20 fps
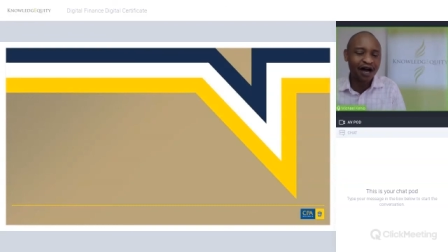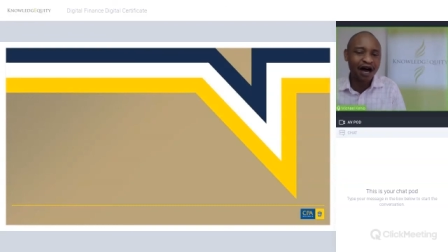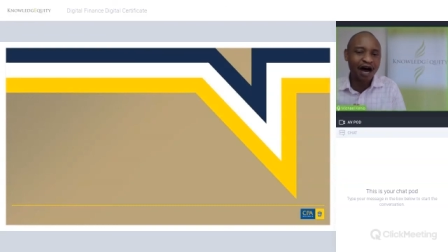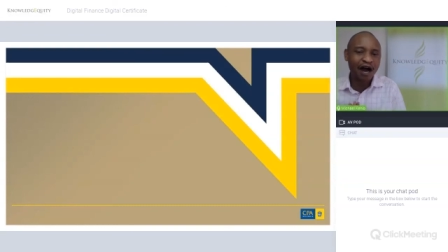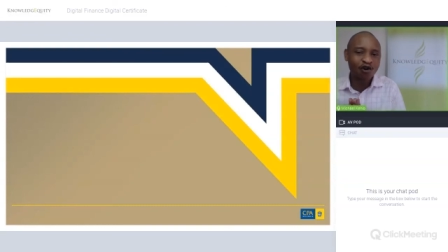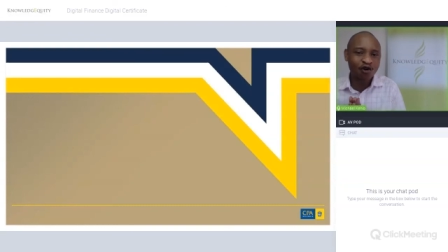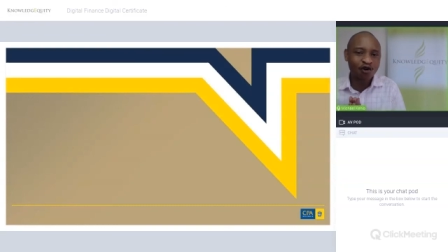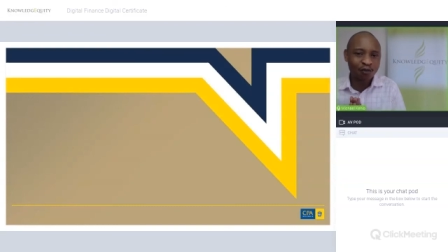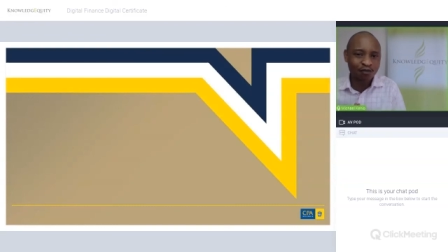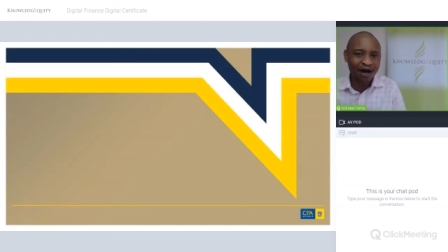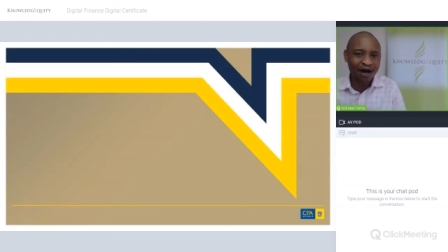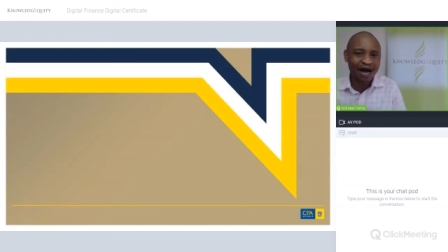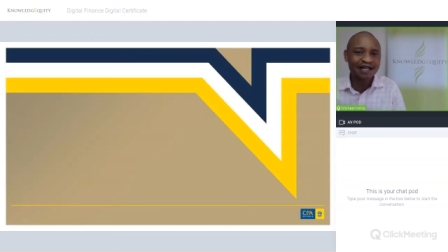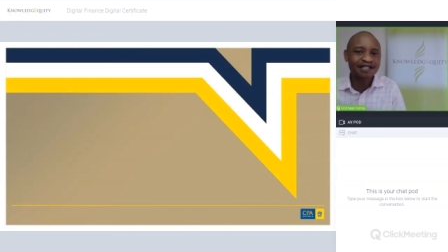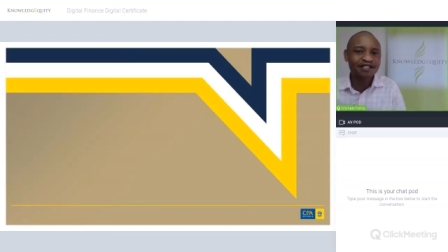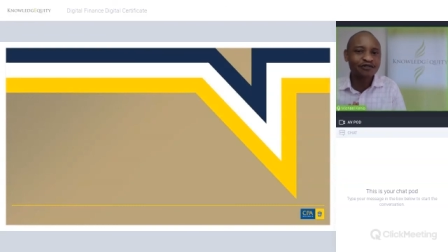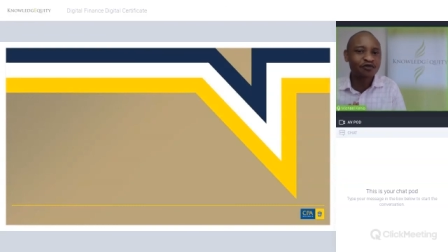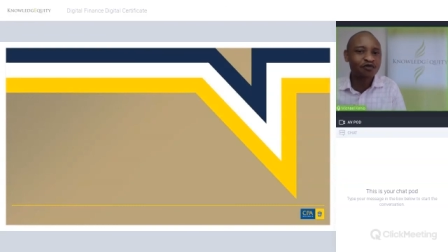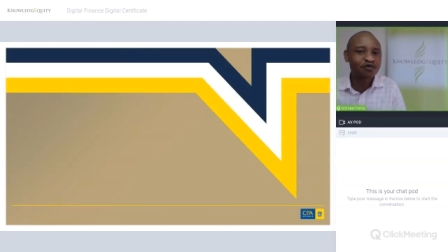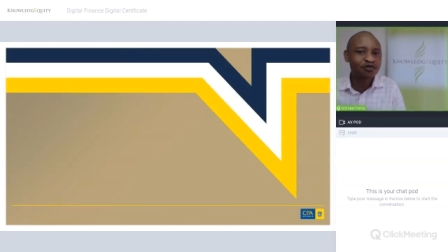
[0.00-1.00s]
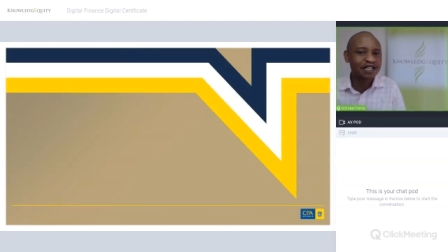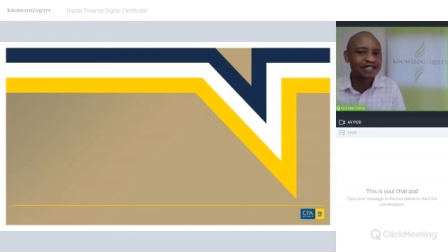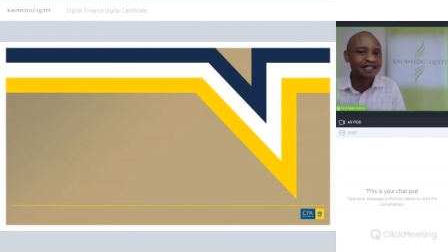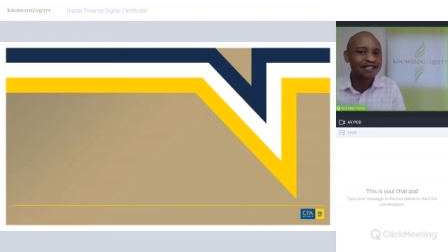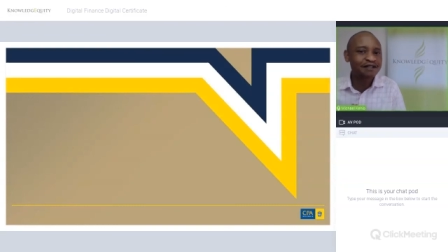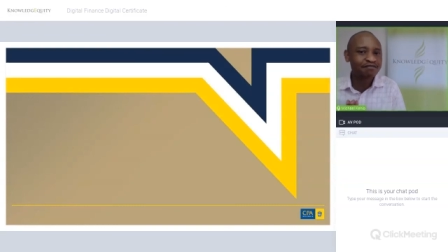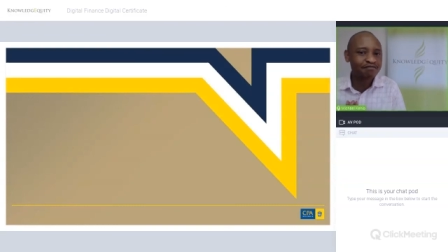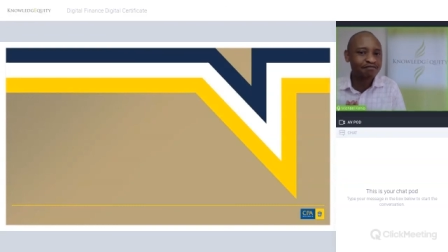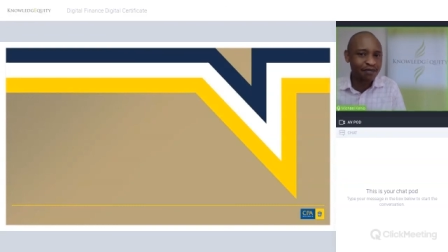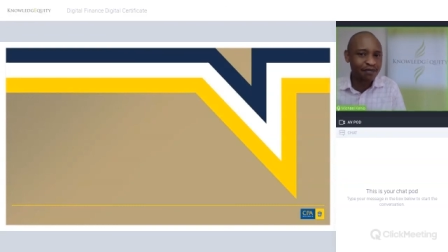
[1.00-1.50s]
a robust
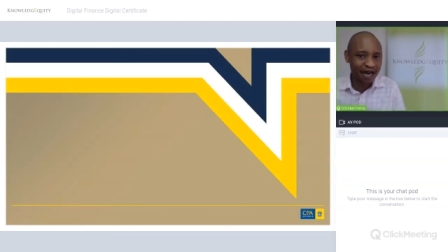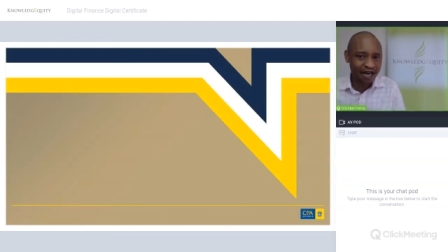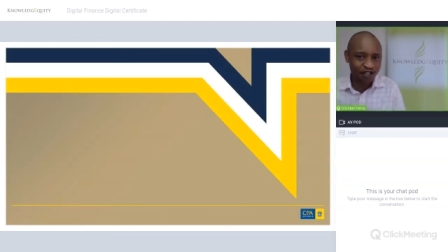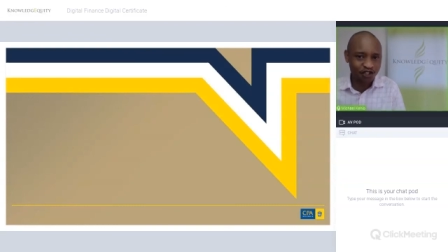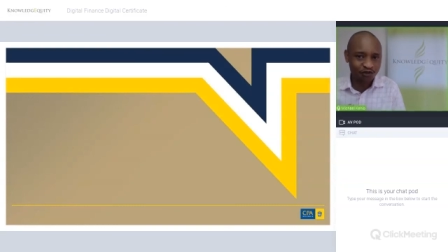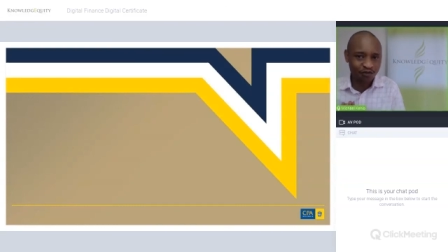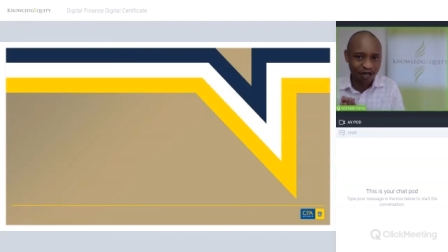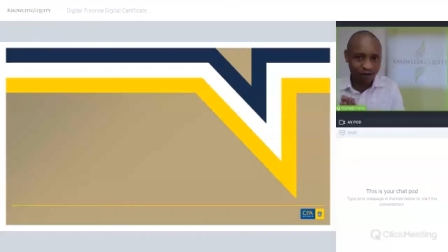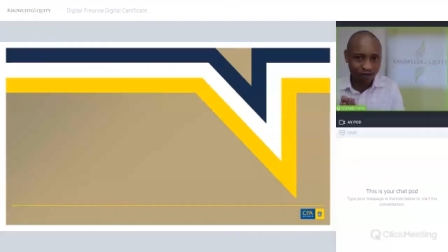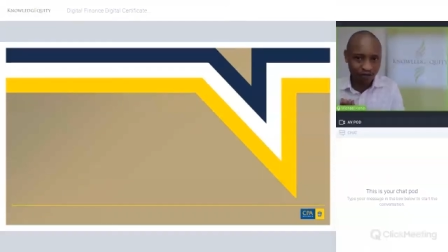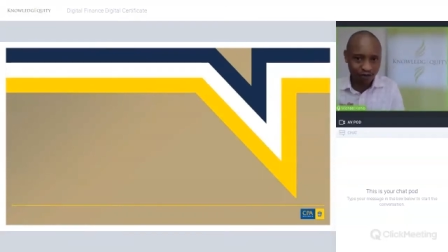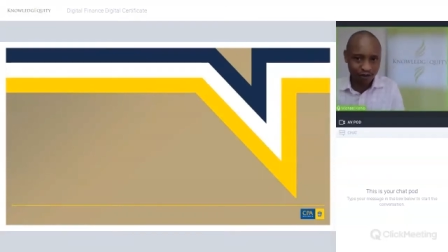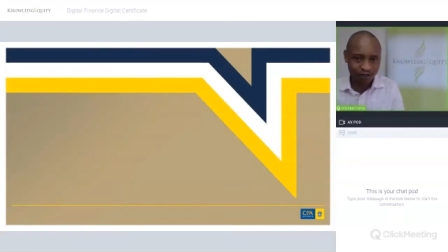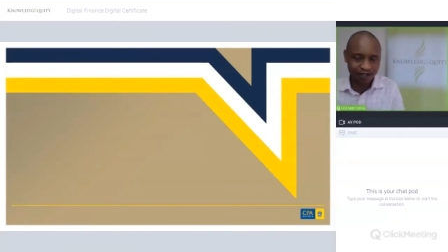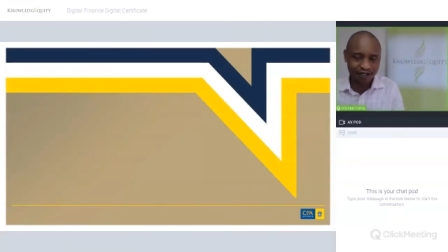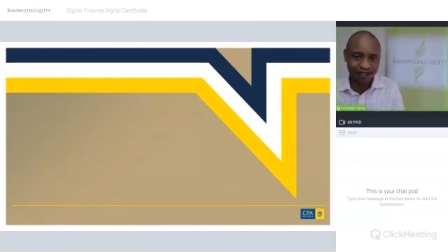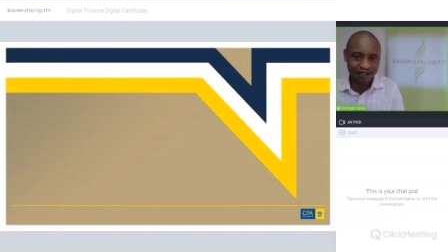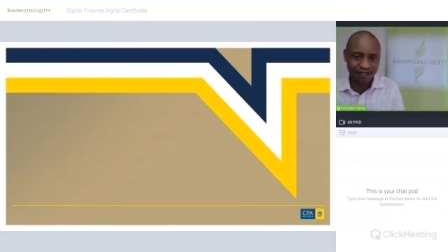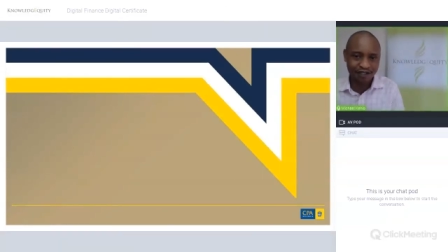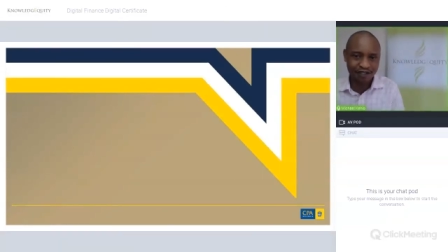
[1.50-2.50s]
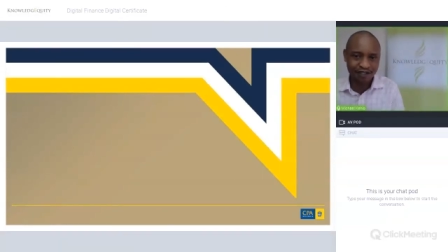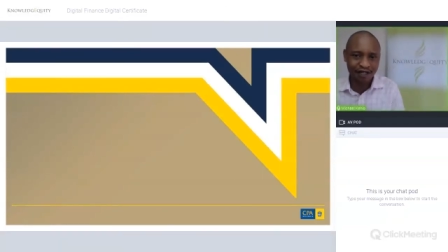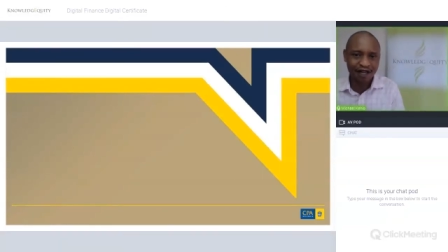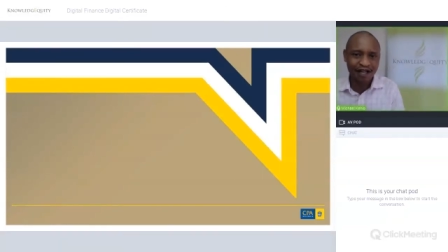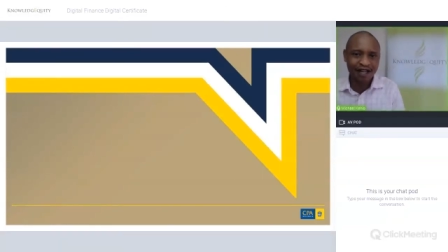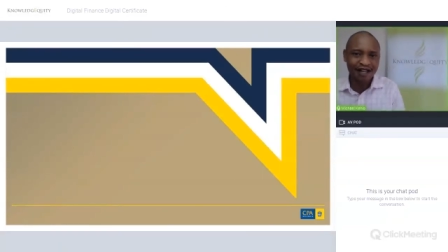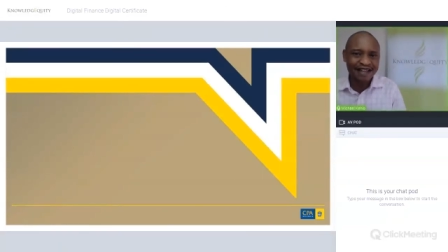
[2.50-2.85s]
risk management process